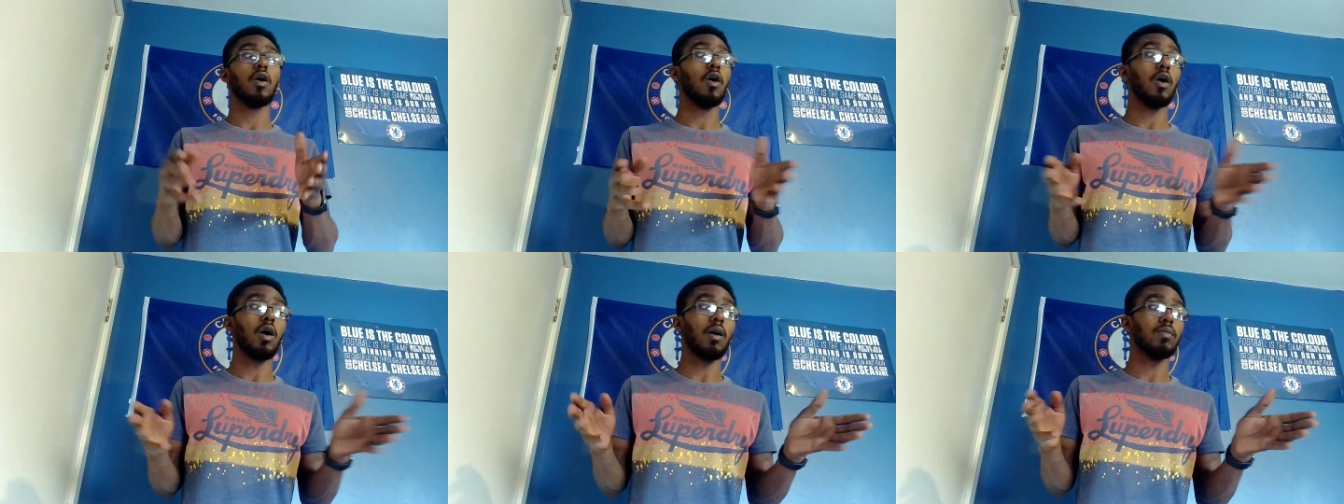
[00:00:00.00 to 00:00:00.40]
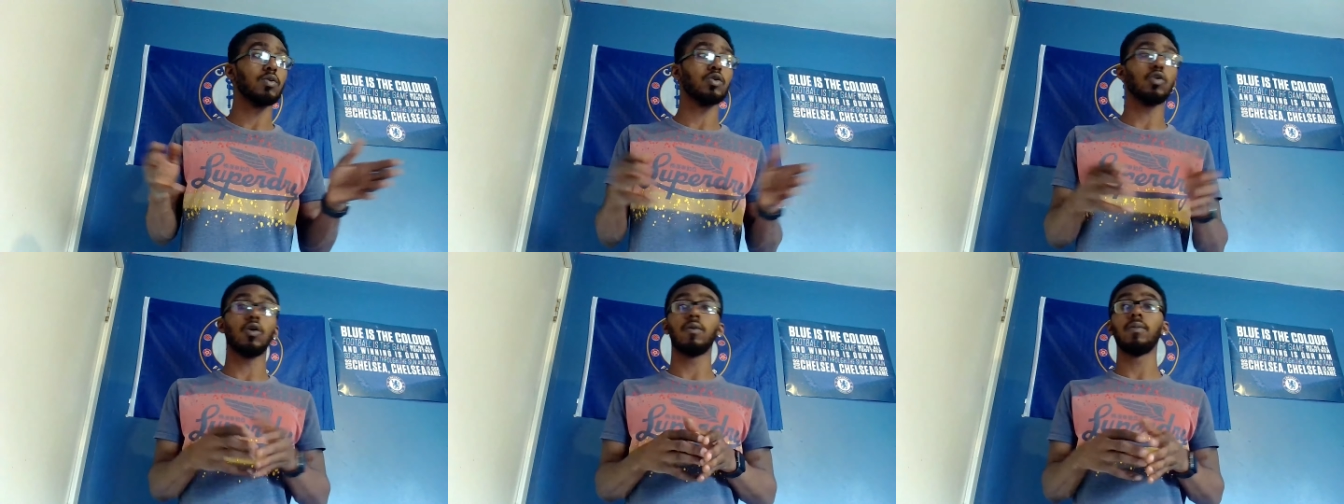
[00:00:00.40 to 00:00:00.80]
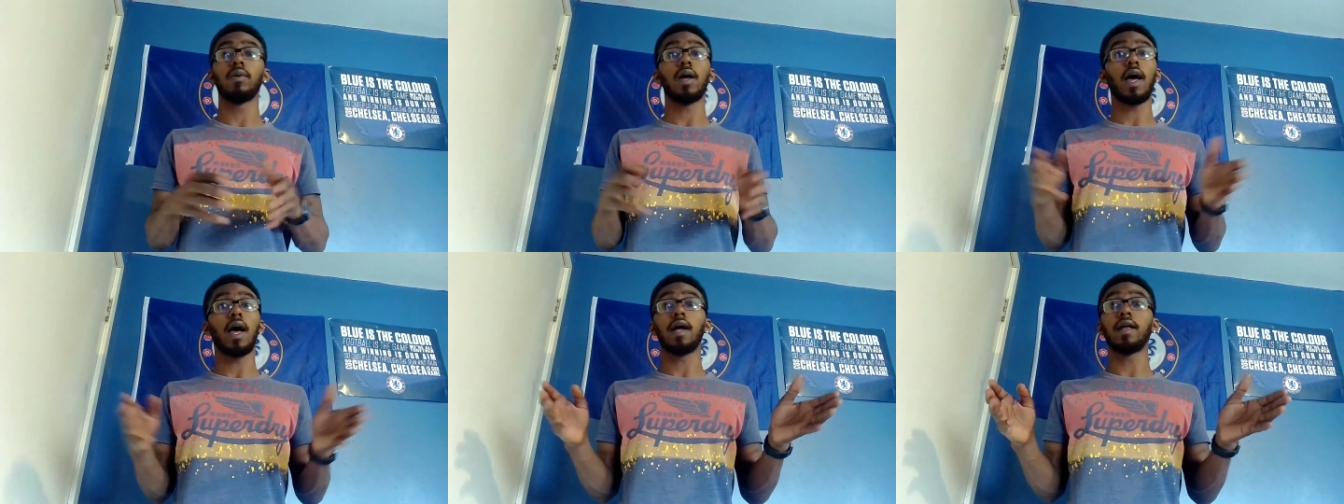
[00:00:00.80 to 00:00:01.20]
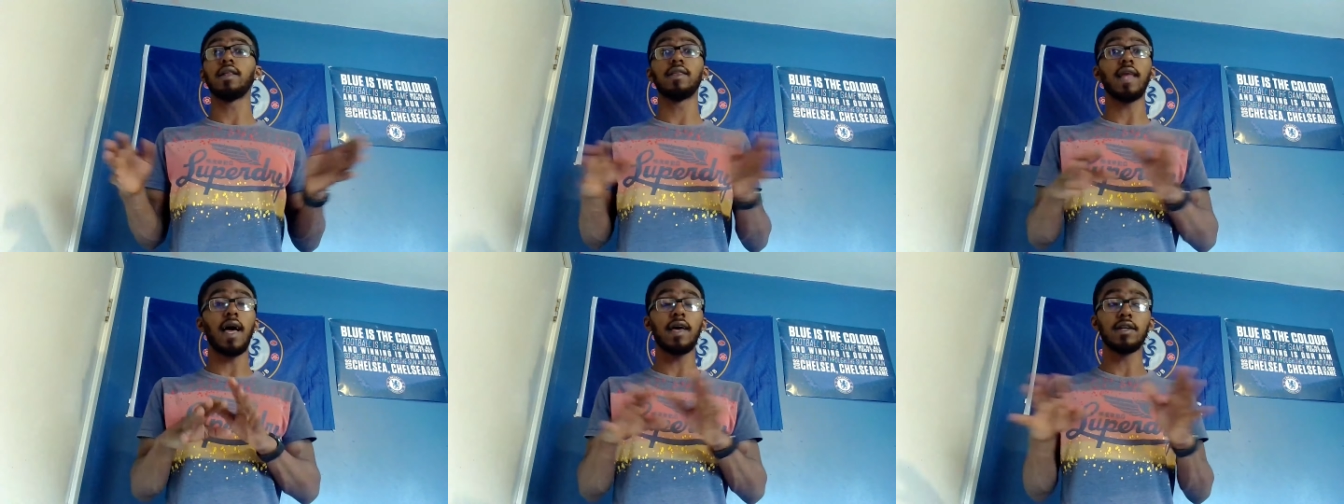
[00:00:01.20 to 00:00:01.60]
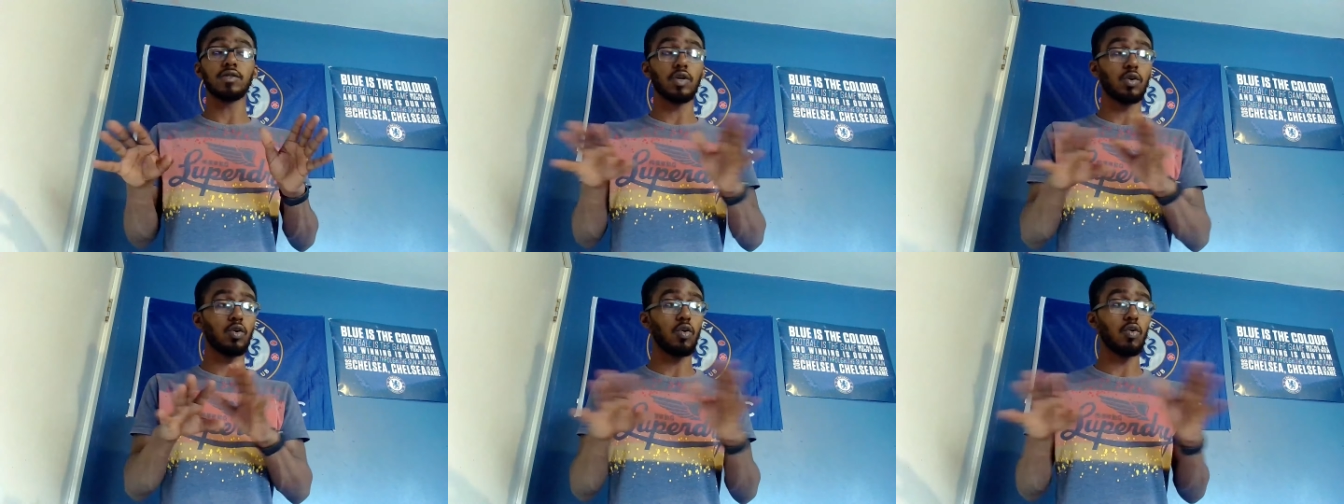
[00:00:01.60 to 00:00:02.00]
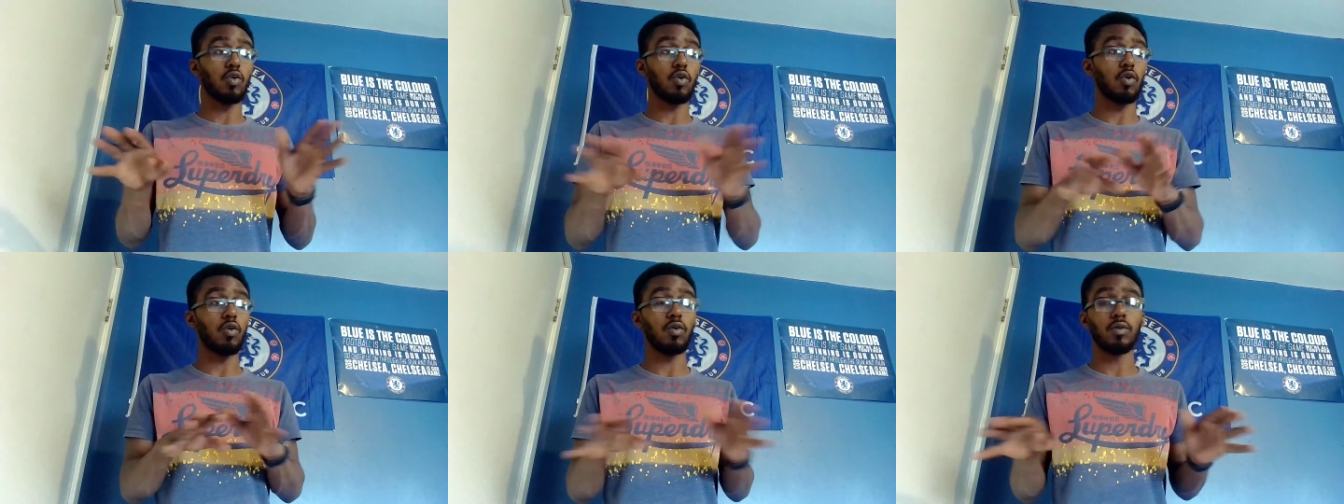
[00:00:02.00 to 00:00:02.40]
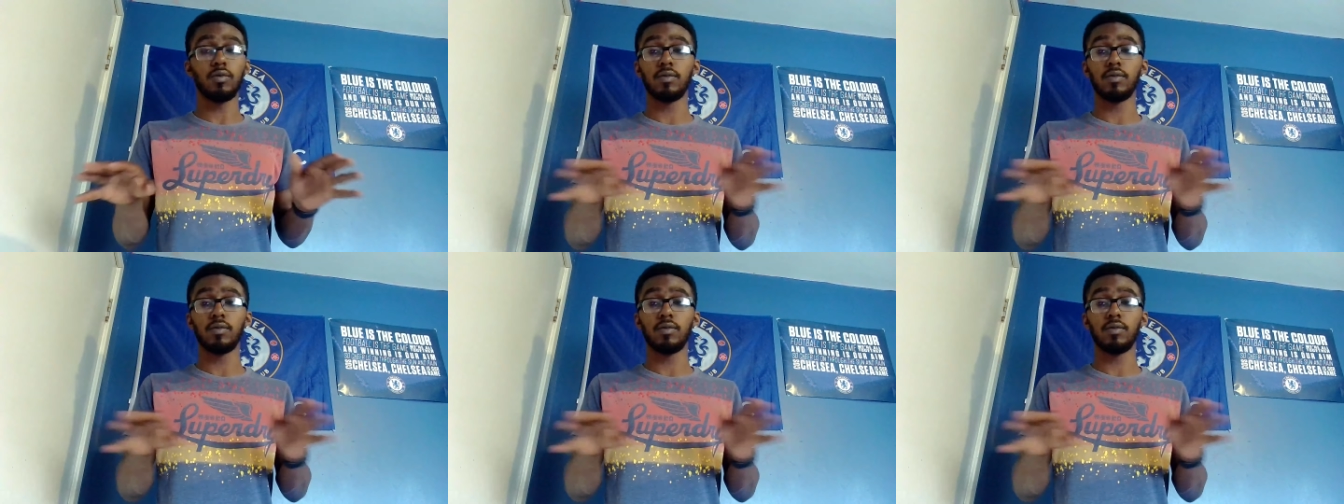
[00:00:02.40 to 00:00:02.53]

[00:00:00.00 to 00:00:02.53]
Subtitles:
up top, and that is a no-go.